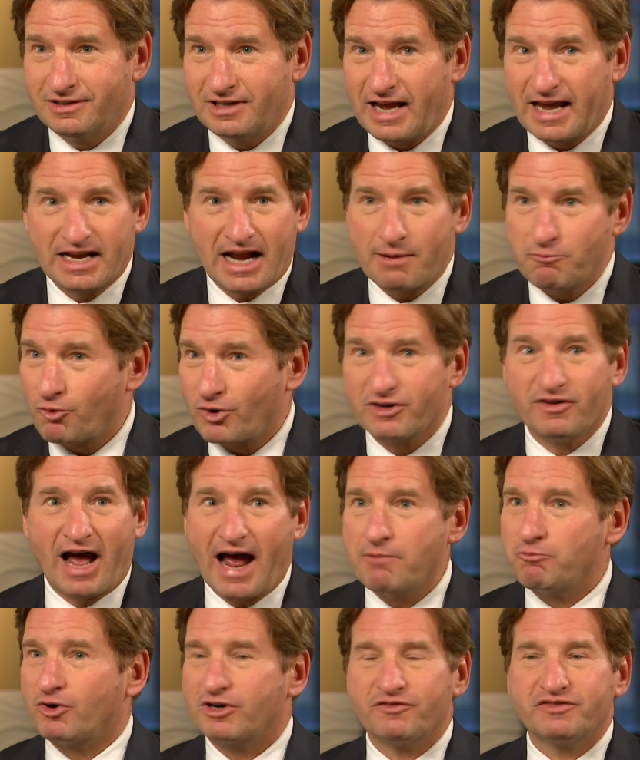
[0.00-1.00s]
And I'm one, of,
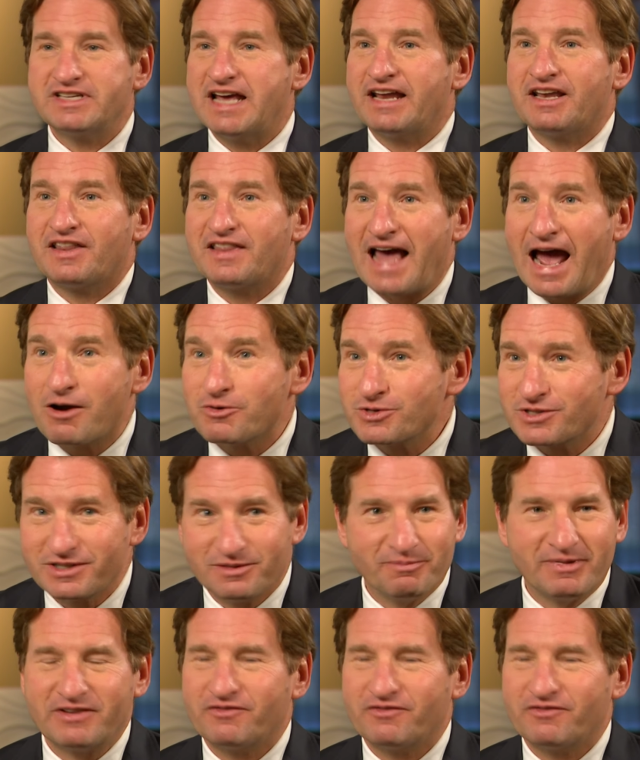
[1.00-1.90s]
I'm one of, 10,000,